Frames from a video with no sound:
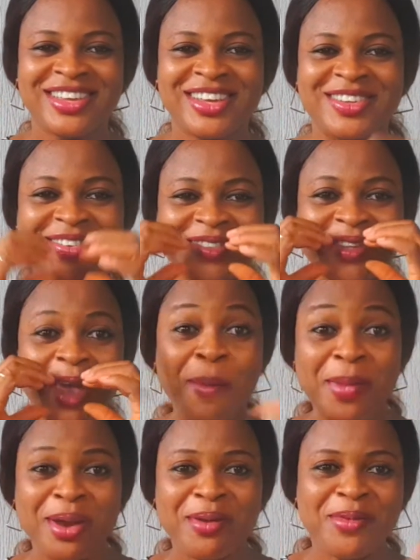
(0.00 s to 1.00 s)
It just came
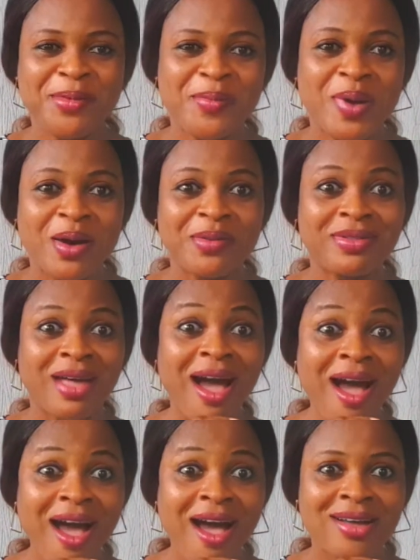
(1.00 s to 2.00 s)
out of your mouth.
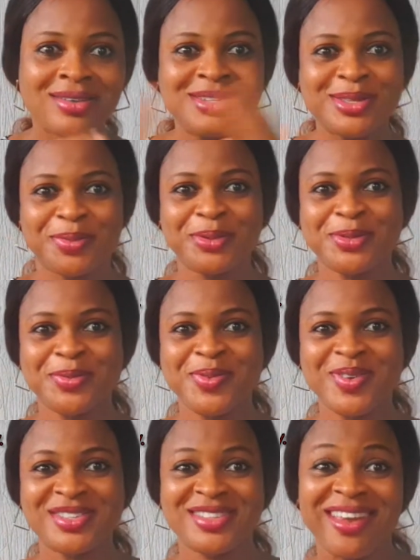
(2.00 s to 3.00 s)
It's supposed to be
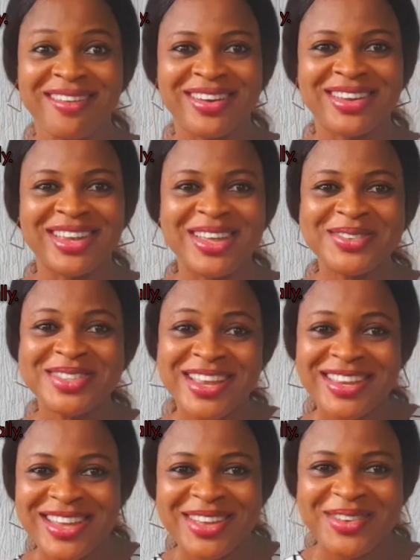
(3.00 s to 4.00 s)
a secret, and I've said
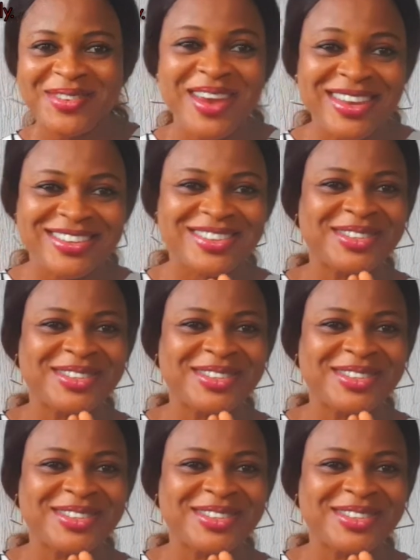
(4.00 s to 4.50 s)
it out already.